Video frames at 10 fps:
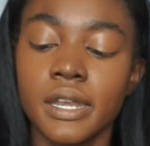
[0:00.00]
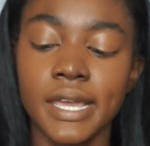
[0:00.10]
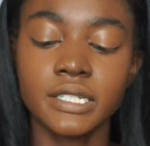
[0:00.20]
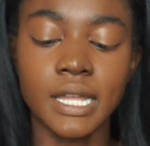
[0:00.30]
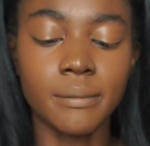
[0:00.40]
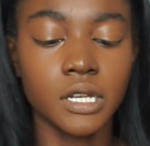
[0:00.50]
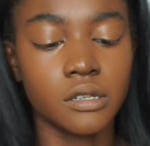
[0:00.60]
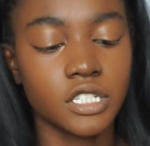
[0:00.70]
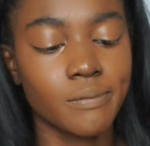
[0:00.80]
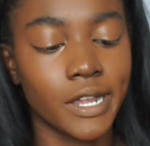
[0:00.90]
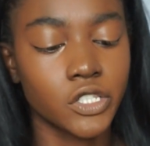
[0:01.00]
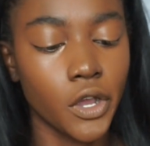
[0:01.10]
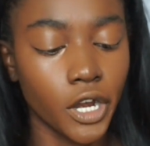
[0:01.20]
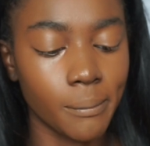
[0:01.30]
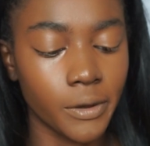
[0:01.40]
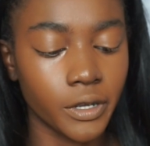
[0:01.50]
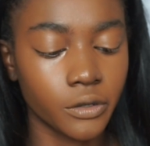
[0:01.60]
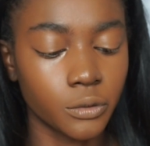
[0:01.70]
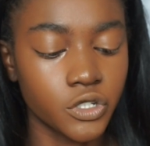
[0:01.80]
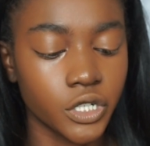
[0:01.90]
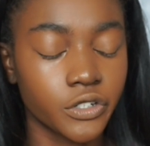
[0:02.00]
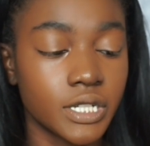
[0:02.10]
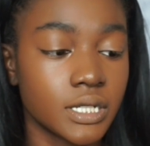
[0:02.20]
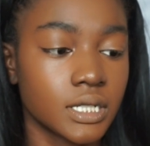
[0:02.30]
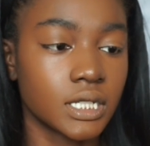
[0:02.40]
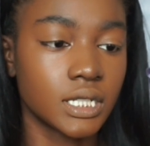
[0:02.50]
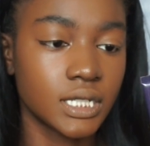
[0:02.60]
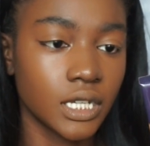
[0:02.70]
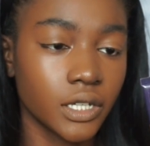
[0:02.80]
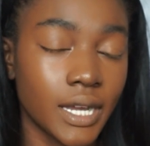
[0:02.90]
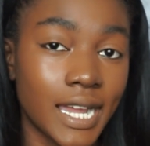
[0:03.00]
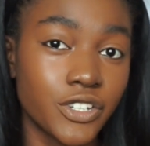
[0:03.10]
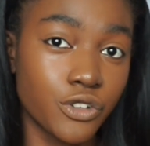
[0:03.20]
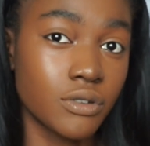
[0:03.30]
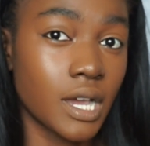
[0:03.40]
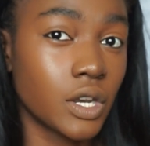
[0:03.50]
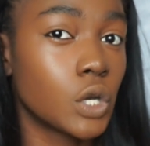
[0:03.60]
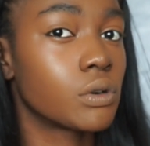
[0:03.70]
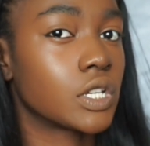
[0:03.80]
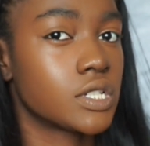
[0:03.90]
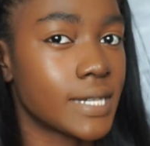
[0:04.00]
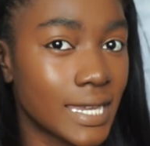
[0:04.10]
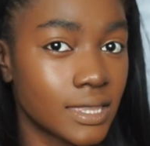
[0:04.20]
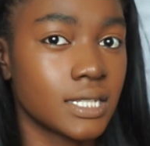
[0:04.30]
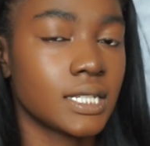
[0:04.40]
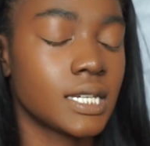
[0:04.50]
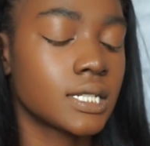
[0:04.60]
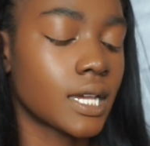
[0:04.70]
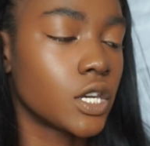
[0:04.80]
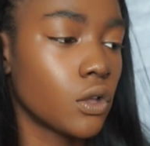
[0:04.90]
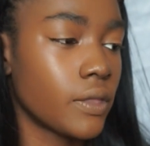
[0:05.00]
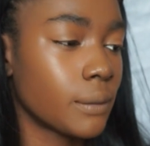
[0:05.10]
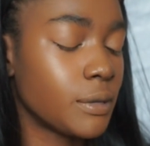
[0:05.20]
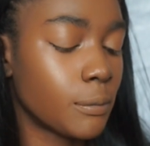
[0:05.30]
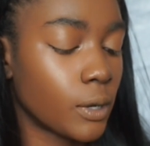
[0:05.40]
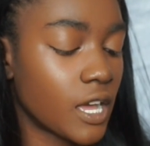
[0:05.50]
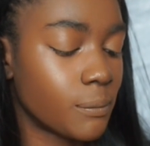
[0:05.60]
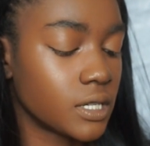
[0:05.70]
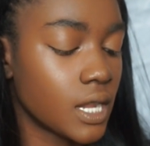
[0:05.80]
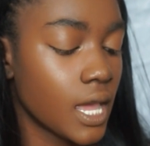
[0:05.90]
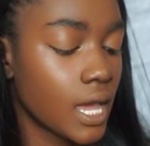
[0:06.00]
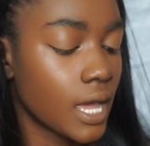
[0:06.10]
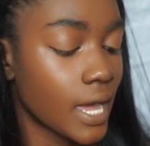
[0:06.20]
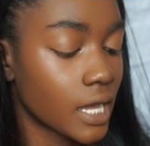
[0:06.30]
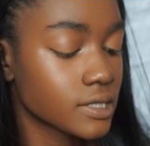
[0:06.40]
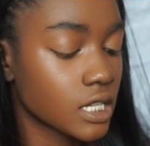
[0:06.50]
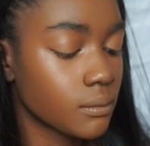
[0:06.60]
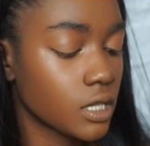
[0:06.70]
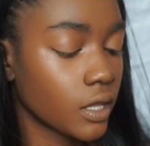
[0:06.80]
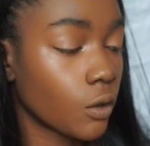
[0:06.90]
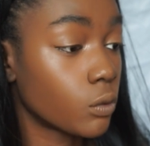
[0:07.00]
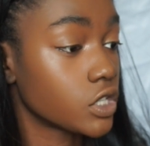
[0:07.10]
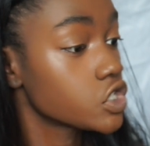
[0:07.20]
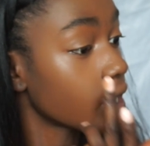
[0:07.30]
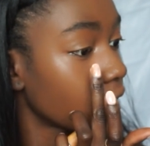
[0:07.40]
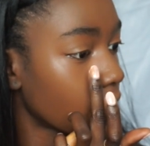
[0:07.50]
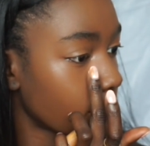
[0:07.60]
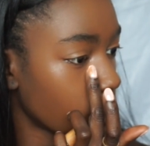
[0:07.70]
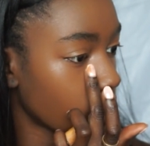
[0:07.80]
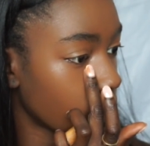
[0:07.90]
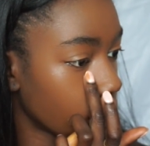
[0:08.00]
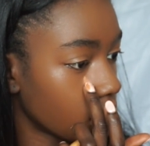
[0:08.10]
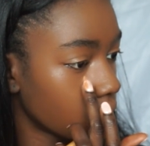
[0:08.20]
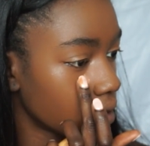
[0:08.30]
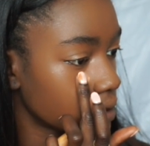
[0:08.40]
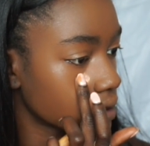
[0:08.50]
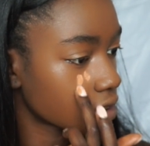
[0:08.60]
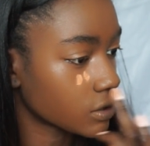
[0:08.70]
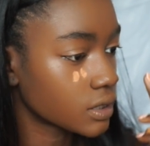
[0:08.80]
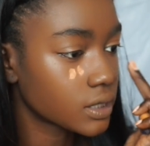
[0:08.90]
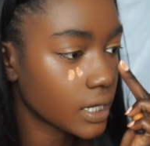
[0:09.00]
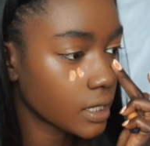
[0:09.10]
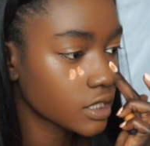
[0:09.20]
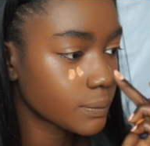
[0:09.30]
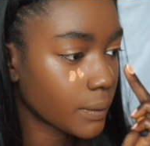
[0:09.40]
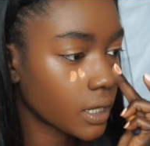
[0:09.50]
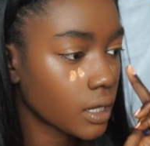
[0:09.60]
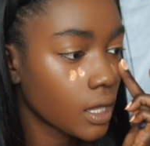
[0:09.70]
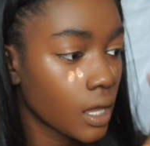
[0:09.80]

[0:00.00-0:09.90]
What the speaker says: next. I'm going to use my Tarte Maracuja Creaseless Concealer. I do not know what shade this is. I know that people have been asking me like what shade I'm in certain things, but